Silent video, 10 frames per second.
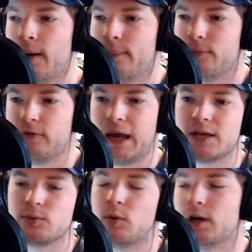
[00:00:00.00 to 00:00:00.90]

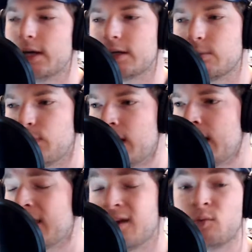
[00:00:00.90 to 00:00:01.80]
fans wanted it to be.
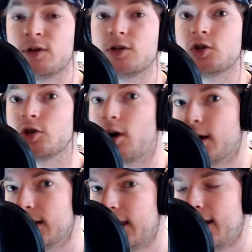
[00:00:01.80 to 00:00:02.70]
And then when
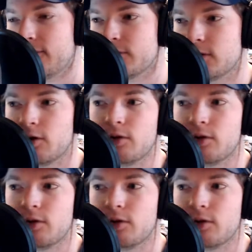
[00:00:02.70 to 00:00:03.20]
Deshaun left,